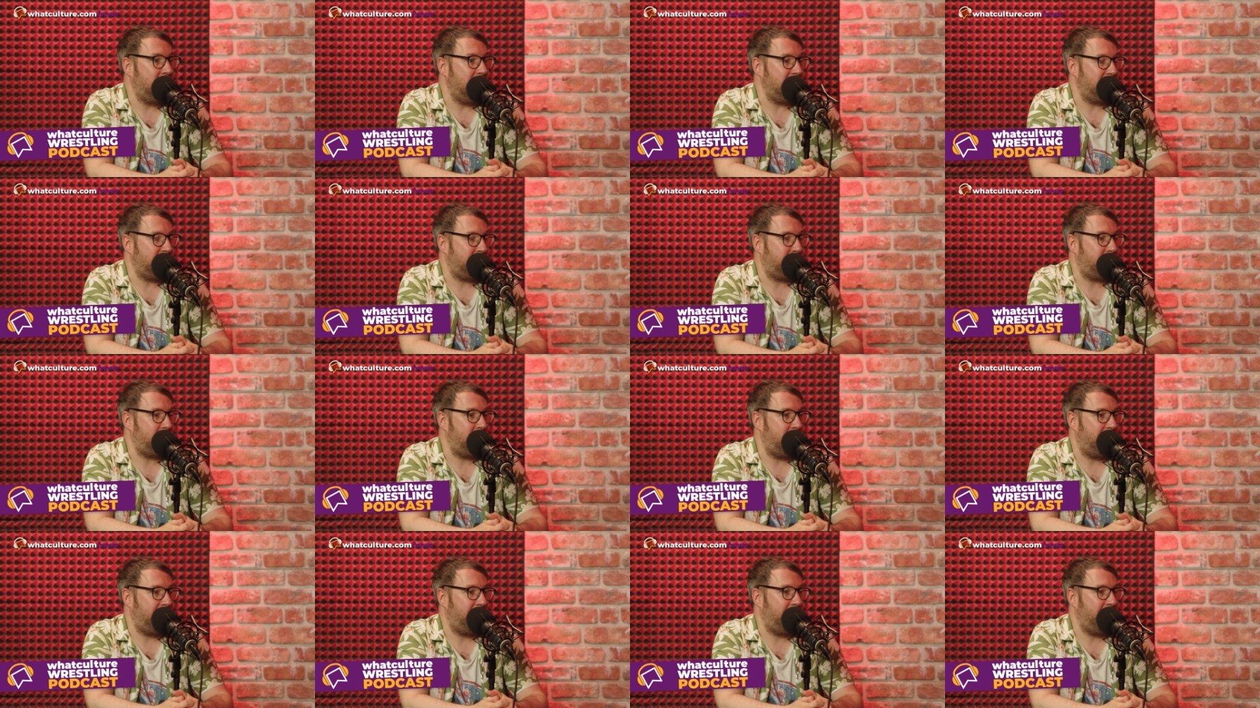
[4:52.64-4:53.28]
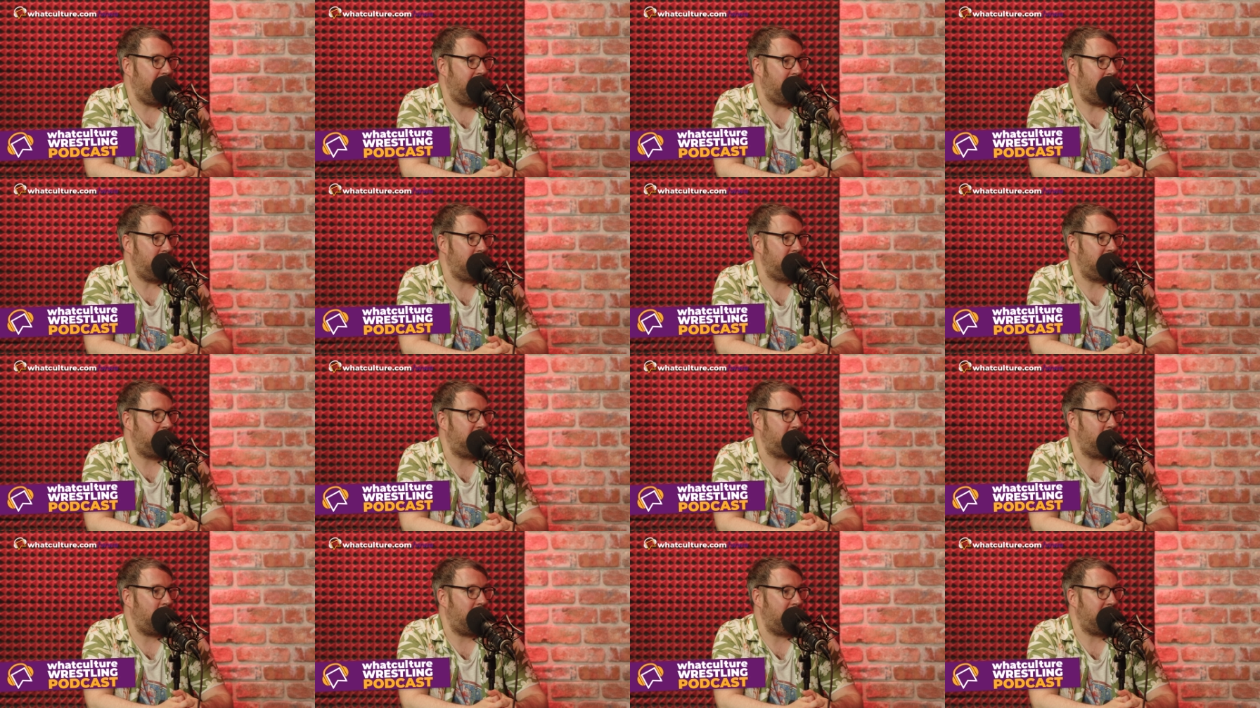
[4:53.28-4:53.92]
this
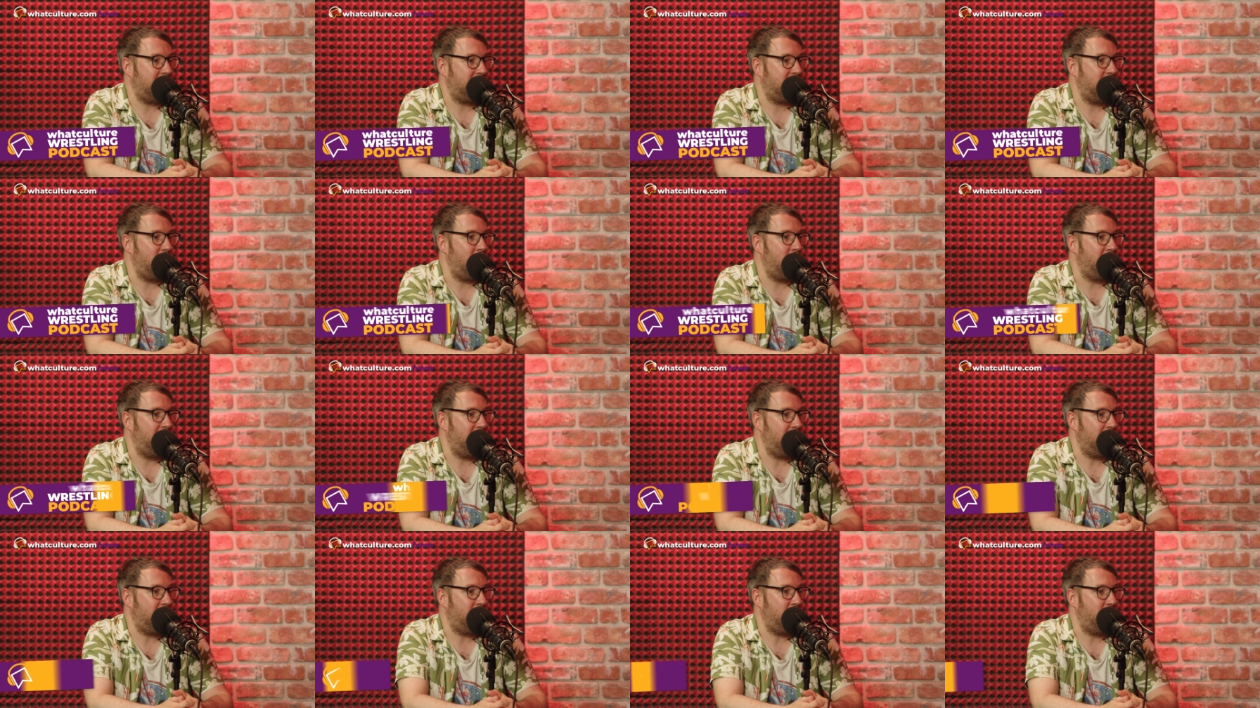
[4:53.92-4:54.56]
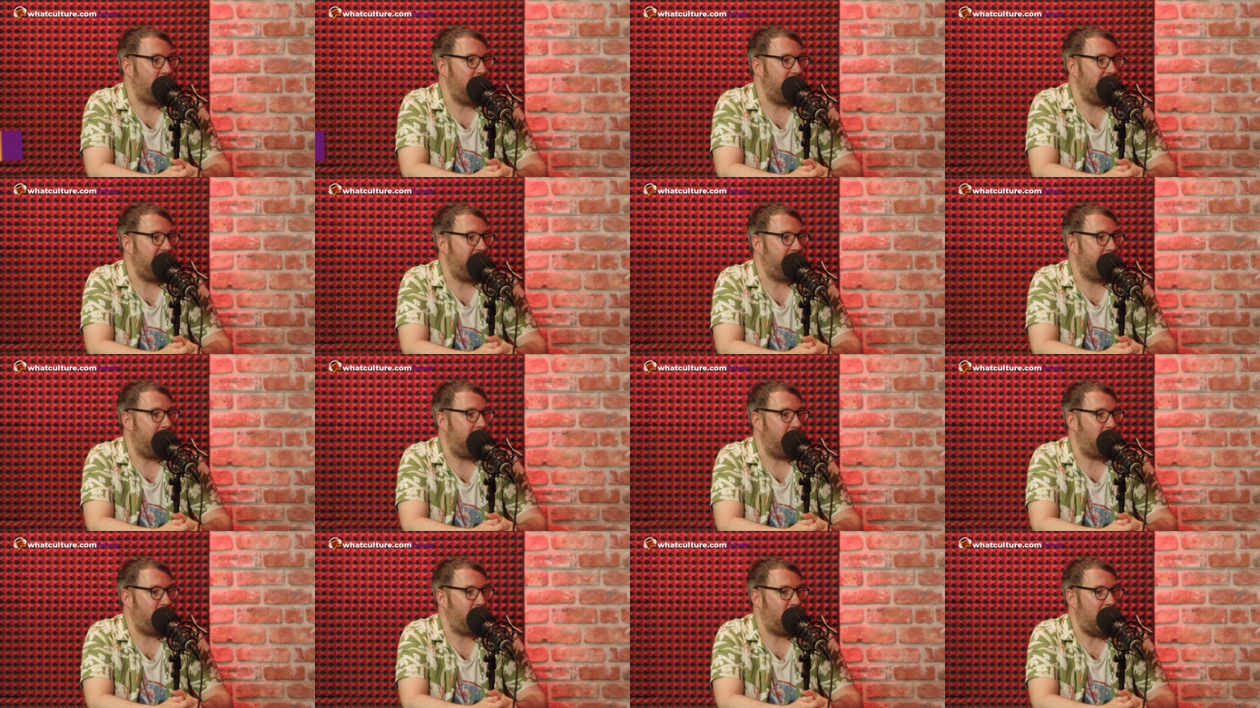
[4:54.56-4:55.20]
profound twice over grief,
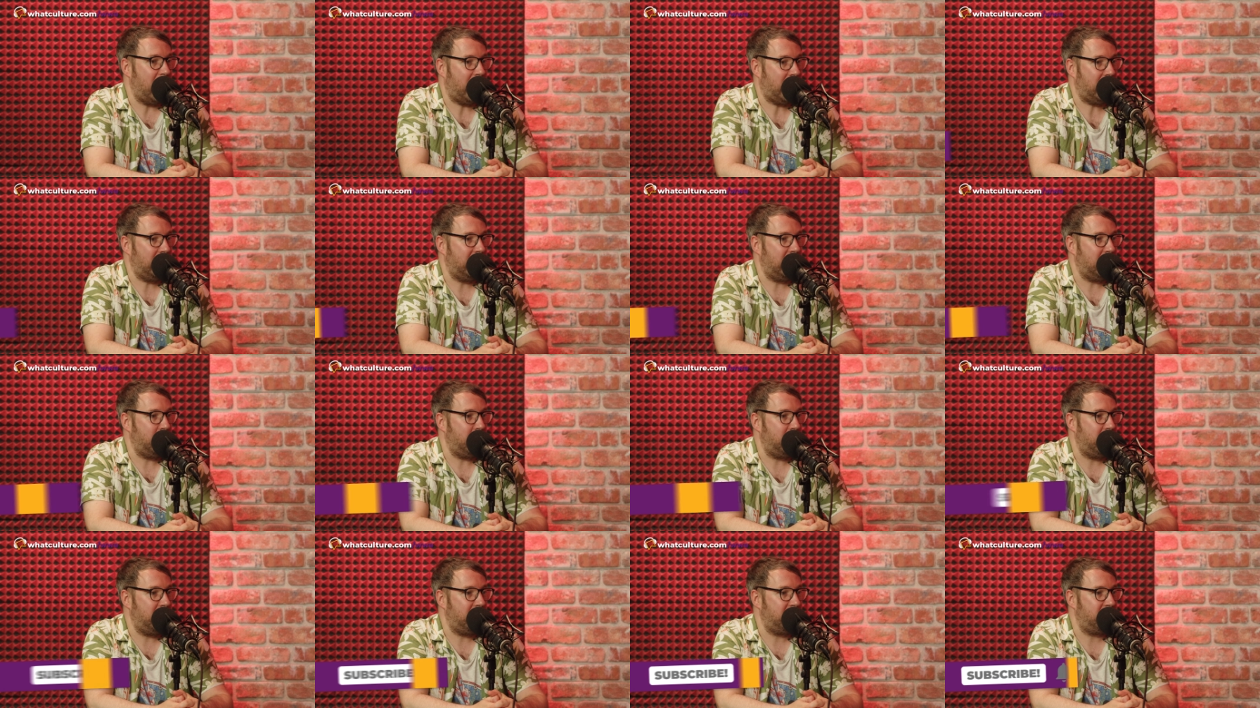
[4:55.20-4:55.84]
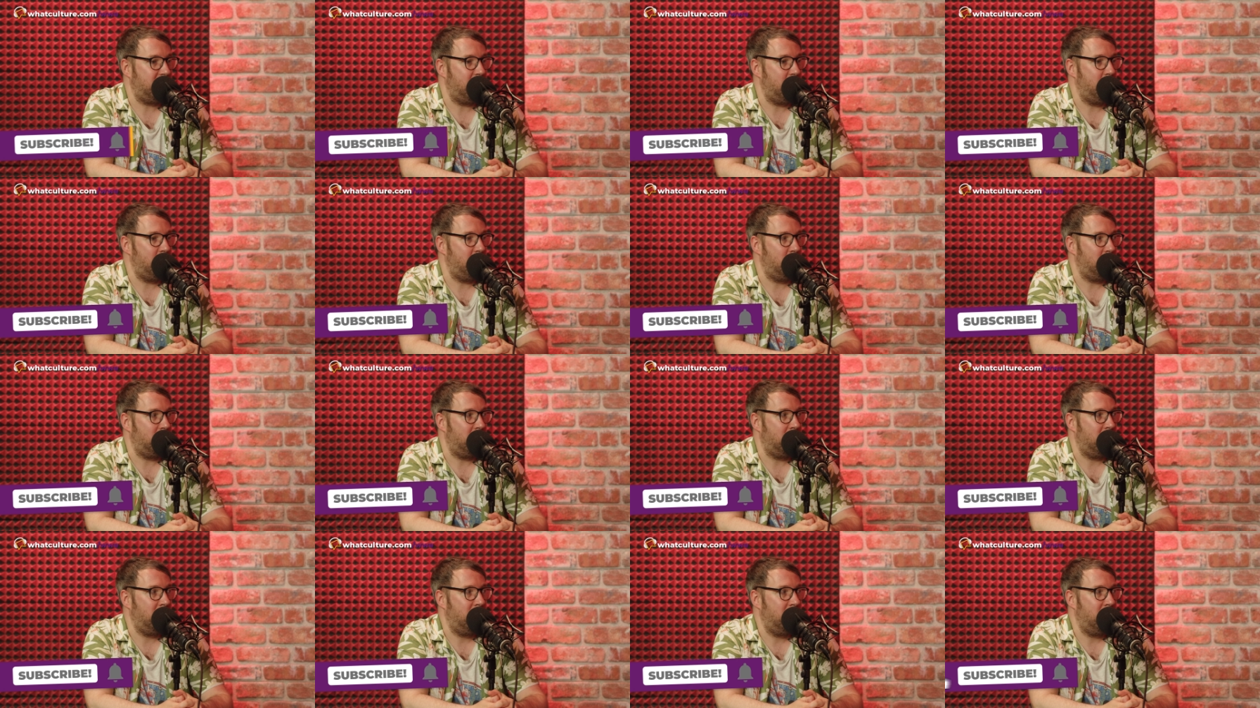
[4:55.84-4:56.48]
but reckoning with his
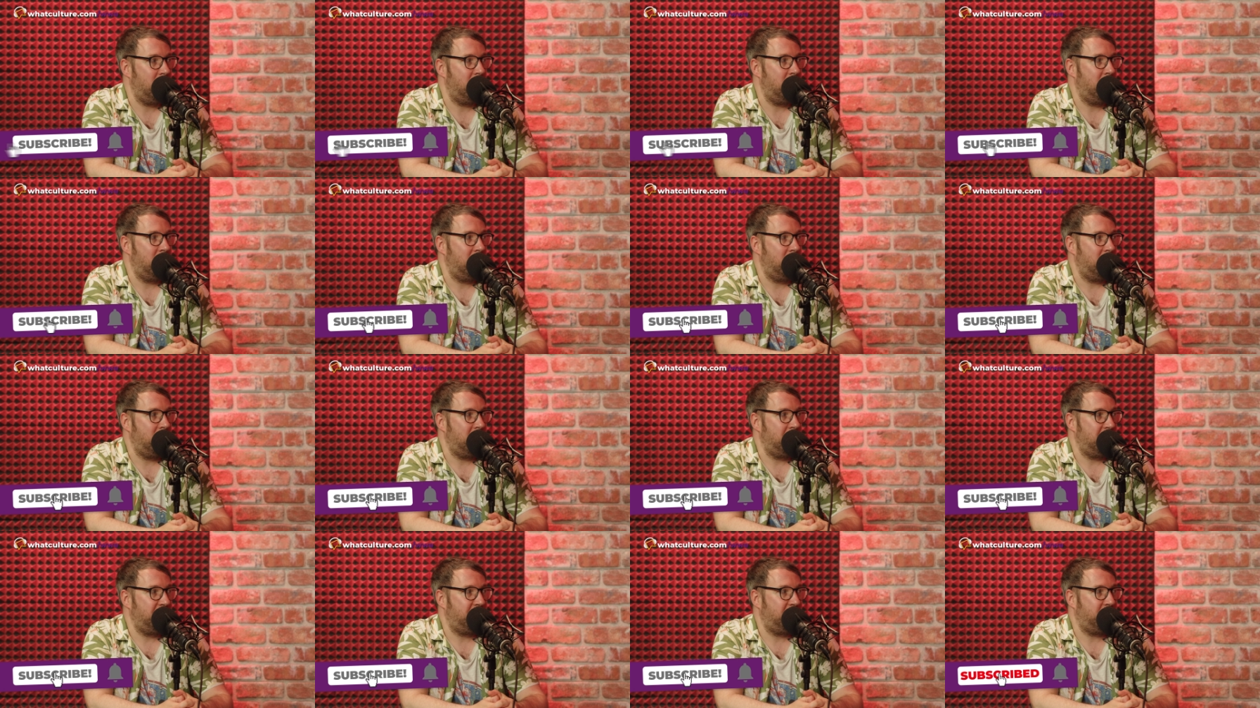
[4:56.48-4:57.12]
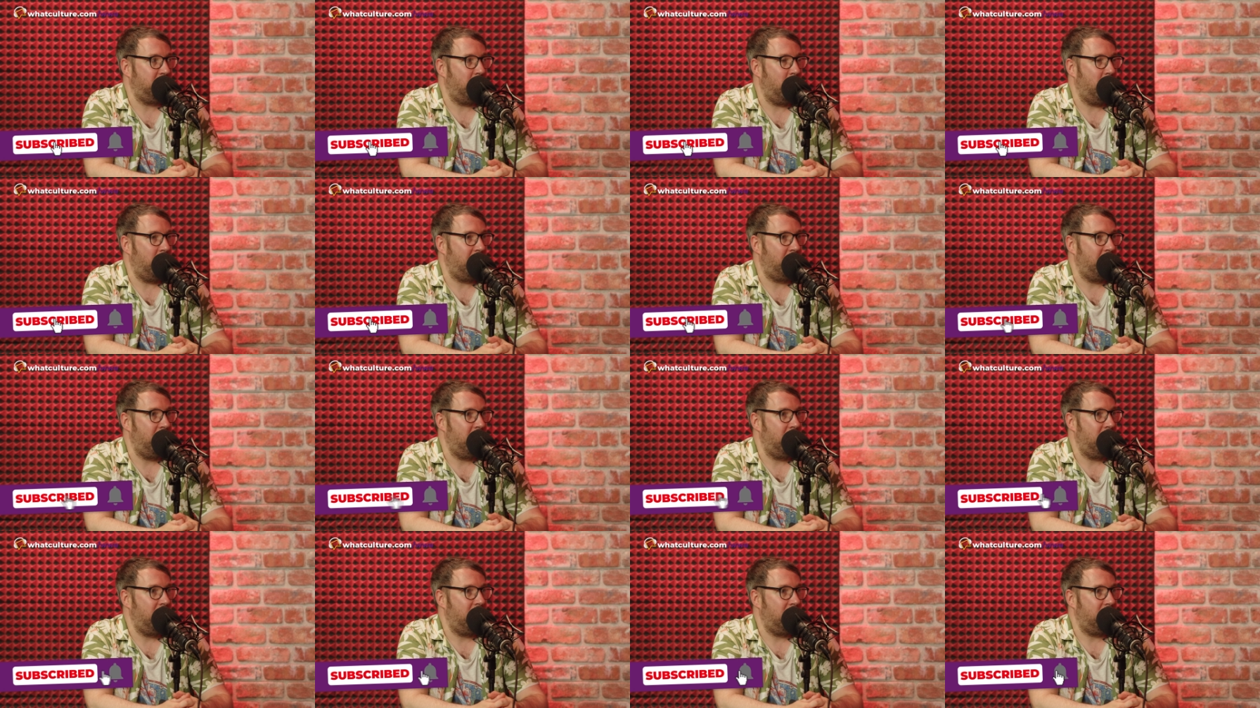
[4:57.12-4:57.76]
own sort
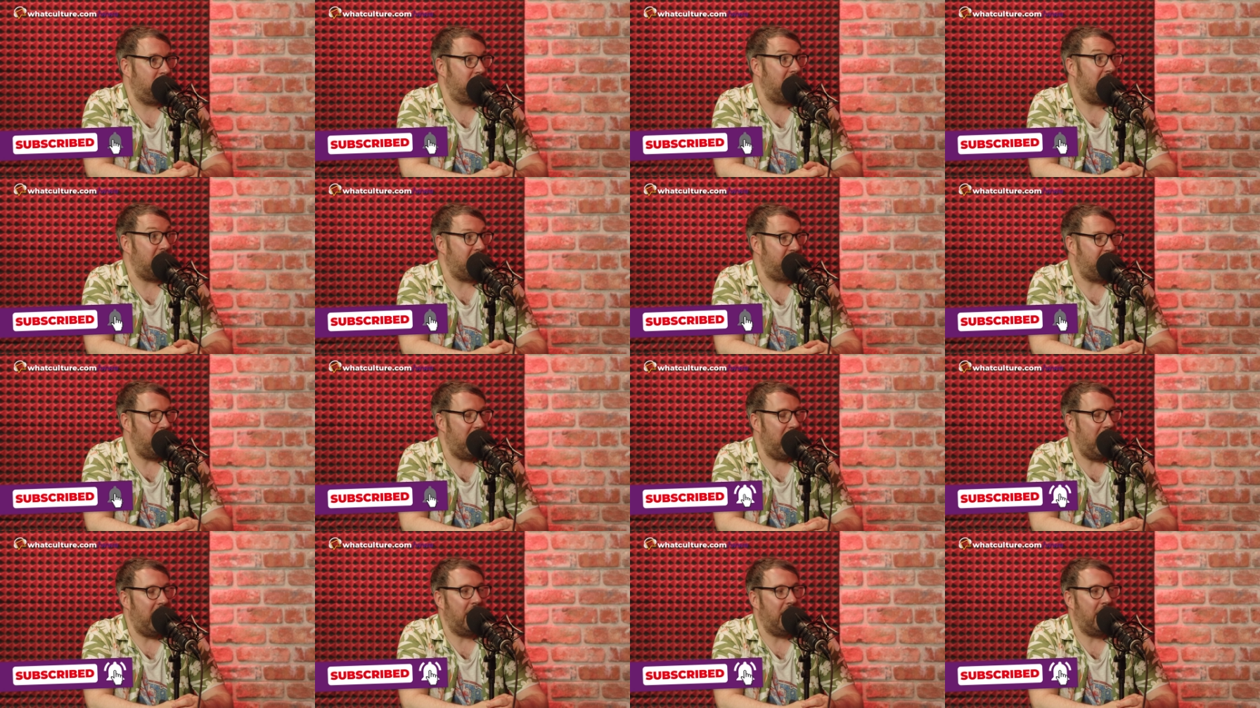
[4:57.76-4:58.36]
of life